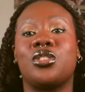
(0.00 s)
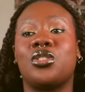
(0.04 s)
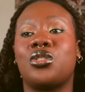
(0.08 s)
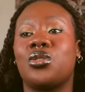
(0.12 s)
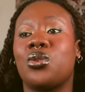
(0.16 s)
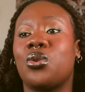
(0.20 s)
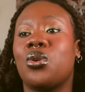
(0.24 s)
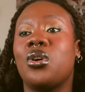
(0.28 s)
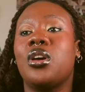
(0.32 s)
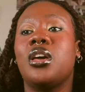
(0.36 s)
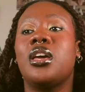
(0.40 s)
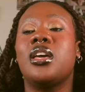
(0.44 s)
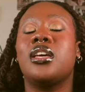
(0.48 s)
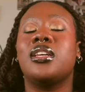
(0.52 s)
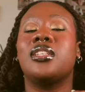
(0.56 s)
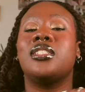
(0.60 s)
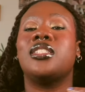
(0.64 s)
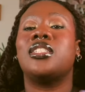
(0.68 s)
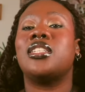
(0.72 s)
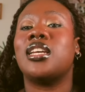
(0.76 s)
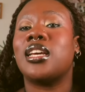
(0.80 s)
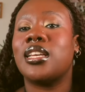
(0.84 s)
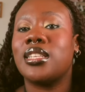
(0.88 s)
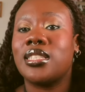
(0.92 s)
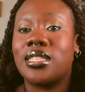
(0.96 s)
So
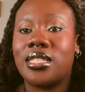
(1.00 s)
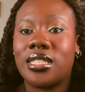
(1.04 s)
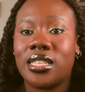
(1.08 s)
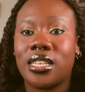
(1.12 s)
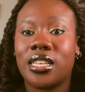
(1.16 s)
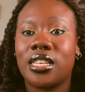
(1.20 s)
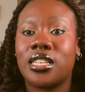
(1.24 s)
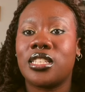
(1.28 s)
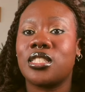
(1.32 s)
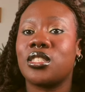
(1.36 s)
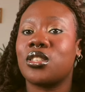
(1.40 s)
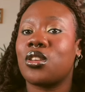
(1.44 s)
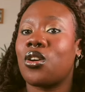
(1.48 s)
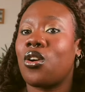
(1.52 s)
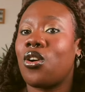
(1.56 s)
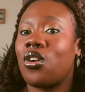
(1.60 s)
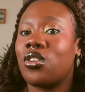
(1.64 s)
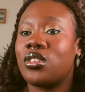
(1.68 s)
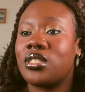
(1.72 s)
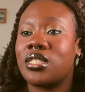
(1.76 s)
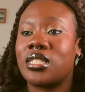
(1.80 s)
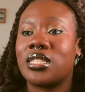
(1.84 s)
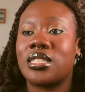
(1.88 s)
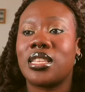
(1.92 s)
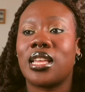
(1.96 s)
Gen Z's
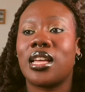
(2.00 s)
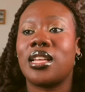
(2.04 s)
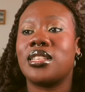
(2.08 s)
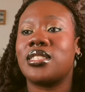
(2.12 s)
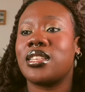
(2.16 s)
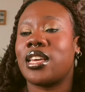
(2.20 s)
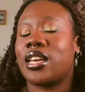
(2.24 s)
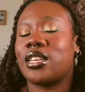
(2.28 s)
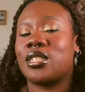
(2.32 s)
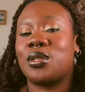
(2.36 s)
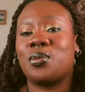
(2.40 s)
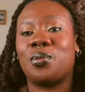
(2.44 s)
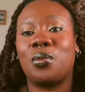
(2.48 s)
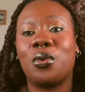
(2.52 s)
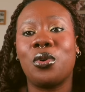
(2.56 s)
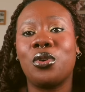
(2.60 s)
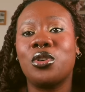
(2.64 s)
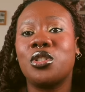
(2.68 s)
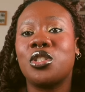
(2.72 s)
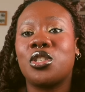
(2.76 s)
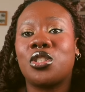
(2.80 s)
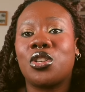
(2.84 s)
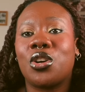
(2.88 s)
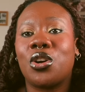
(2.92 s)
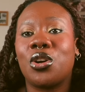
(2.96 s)
constant
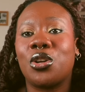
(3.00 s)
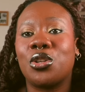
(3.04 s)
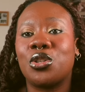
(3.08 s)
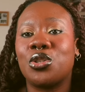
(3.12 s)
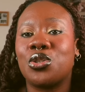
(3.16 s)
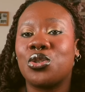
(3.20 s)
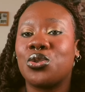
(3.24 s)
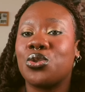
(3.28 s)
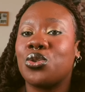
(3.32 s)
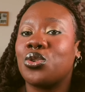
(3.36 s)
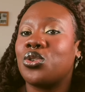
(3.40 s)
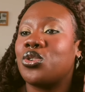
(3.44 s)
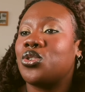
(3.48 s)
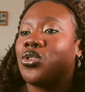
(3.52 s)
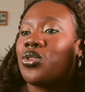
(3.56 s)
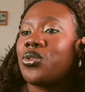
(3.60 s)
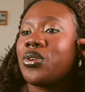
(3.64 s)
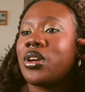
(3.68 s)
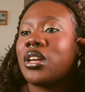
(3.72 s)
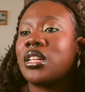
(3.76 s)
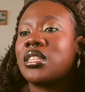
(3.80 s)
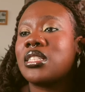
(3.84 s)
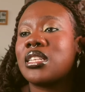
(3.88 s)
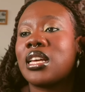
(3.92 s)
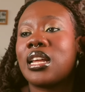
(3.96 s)
exposure to
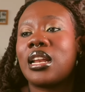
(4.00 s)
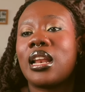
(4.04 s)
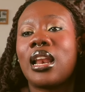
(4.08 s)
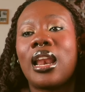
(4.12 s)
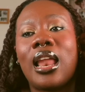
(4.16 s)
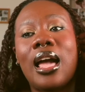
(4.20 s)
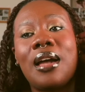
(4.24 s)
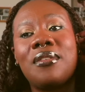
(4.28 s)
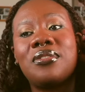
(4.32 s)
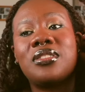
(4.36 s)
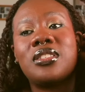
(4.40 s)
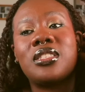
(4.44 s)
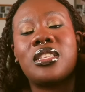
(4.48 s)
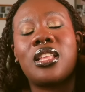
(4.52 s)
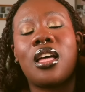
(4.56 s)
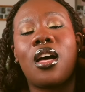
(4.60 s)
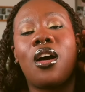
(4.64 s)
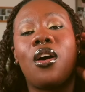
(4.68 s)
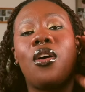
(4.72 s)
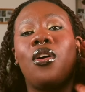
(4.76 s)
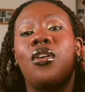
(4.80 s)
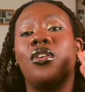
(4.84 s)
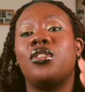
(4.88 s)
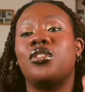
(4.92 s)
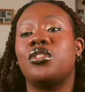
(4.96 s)
curated
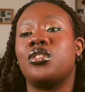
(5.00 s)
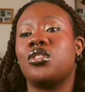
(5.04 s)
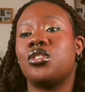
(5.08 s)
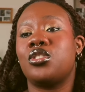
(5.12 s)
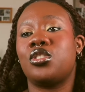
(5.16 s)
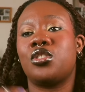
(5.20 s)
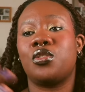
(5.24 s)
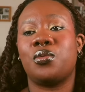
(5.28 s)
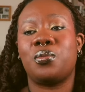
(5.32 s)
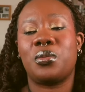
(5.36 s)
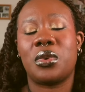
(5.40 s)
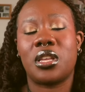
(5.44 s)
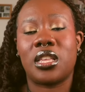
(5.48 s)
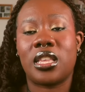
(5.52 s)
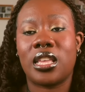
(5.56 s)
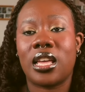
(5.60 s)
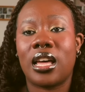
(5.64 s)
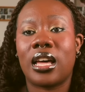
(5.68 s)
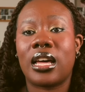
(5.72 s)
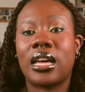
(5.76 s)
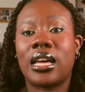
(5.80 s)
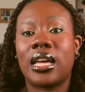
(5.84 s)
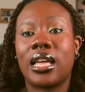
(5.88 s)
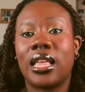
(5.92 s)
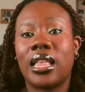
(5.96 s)
lifestyle on social
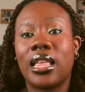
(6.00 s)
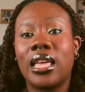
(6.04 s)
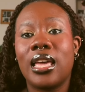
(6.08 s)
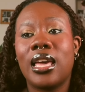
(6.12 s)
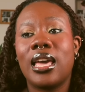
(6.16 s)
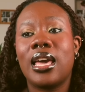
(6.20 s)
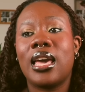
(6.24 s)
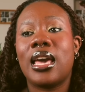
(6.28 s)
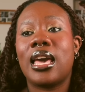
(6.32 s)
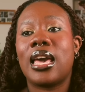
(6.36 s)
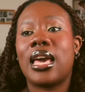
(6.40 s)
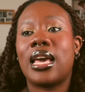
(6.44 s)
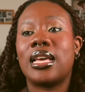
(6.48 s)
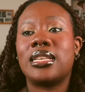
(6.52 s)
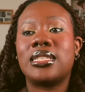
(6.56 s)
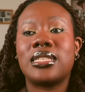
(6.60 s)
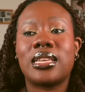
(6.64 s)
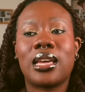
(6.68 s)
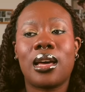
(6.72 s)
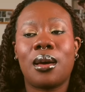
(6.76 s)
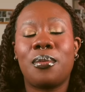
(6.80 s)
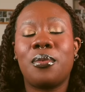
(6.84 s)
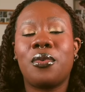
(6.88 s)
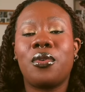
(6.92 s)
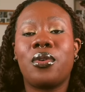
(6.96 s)
media can
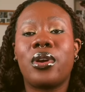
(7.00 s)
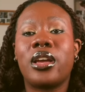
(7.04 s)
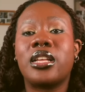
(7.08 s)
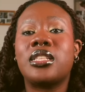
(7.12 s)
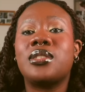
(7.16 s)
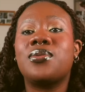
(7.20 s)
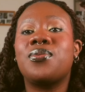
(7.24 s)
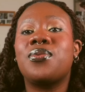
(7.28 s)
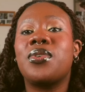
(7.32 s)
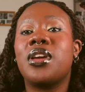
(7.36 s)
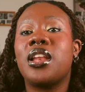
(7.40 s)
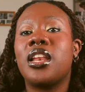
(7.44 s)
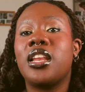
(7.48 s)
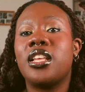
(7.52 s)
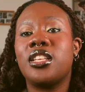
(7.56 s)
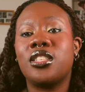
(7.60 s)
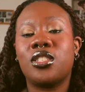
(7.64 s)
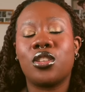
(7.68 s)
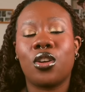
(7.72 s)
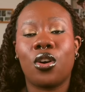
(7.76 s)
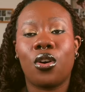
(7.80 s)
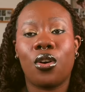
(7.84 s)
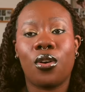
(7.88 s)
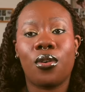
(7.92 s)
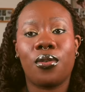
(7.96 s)
exacerbate feelings
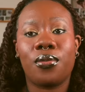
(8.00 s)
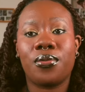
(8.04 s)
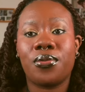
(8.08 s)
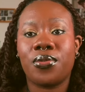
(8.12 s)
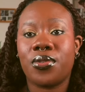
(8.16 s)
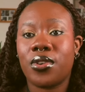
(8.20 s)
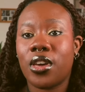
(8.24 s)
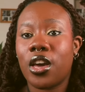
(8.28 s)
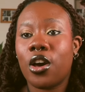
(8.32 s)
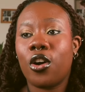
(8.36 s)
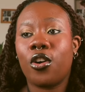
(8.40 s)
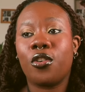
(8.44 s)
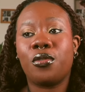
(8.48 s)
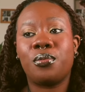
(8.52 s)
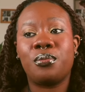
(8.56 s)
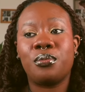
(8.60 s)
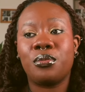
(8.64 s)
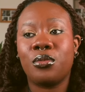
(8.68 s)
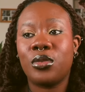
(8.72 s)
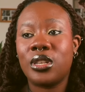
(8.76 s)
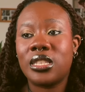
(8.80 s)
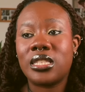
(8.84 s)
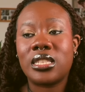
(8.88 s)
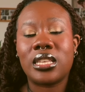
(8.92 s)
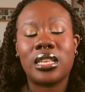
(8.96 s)
of fear of
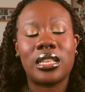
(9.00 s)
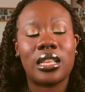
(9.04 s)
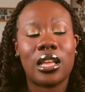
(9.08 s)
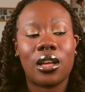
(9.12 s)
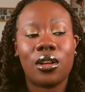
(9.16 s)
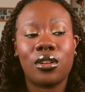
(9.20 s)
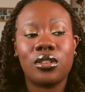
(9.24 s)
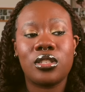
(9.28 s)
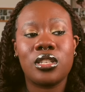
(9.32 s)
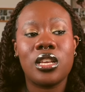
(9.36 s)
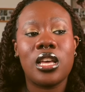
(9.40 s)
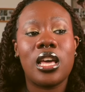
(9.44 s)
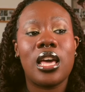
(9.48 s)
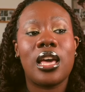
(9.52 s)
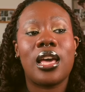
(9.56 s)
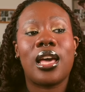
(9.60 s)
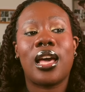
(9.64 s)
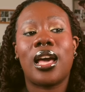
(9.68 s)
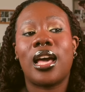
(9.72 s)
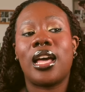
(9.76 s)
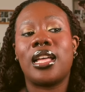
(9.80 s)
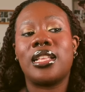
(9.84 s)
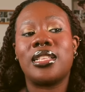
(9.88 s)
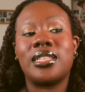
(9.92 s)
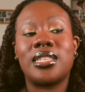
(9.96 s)
missing out,
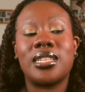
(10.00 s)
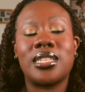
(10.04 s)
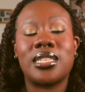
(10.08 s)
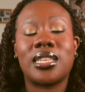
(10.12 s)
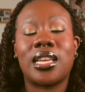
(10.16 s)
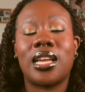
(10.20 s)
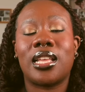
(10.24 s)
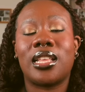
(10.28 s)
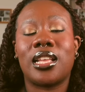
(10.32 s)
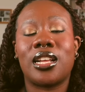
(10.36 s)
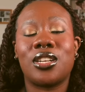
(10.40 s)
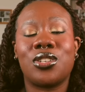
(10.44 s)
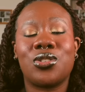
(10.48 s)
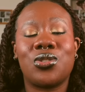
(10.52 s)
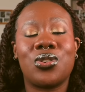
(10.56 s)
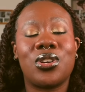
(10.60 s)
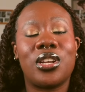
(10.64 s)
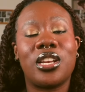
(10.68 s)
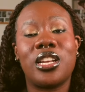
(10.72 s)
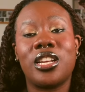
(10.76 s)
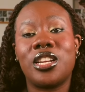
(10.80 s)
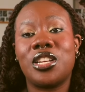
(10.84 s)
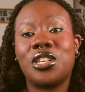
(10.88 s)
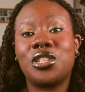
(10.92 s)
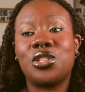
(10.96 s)
and this can
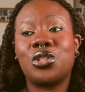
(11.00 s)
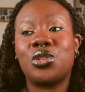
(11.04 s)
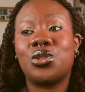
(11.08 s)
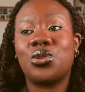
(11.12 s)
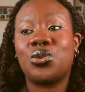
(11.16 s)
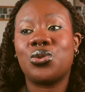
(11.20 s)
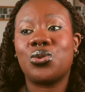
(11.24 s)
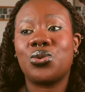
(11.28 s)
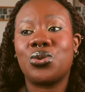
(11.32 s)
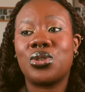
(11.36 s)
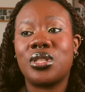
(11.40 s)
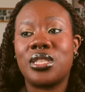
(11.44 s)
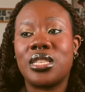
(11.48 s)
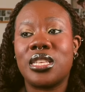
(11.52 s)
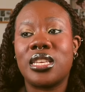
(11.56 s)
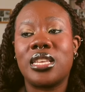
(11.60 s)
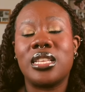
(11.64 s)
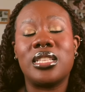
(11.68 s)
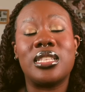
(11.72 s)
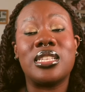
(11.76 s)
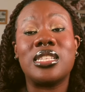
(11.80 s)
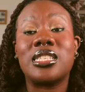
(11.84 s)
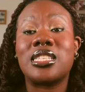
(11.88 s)
actually lead to the